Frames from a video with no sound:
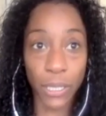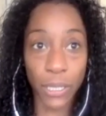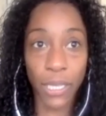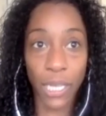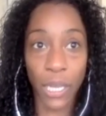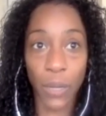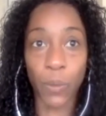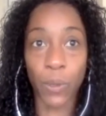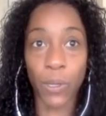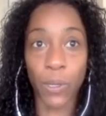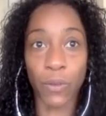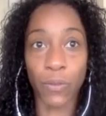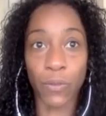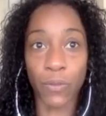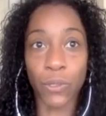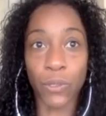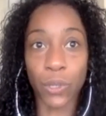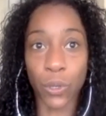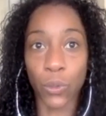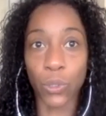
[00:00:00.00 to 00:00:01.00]
they would have
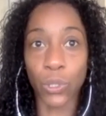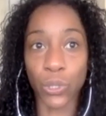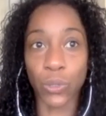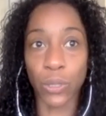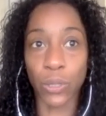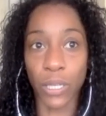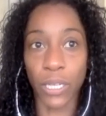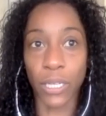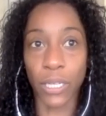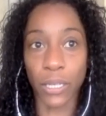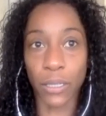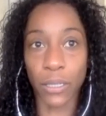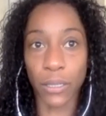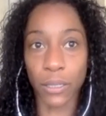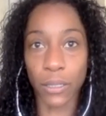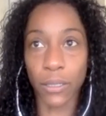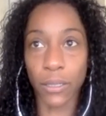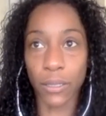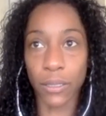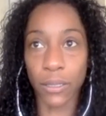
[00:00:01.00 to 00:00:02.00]
told you, like,
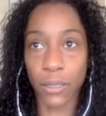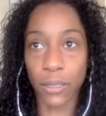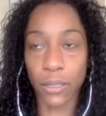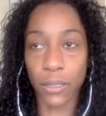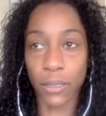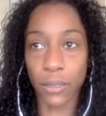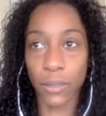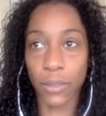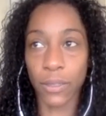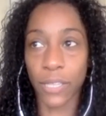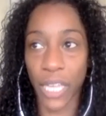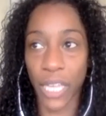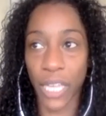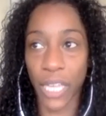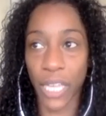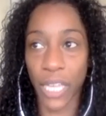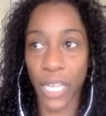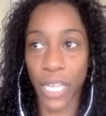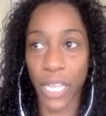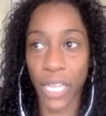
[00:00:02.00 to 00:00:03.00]
they
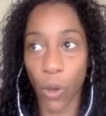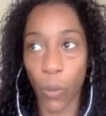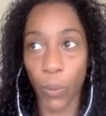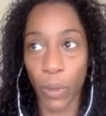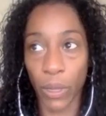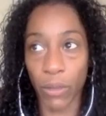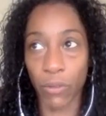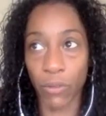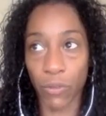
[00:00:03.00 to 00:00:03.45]
were going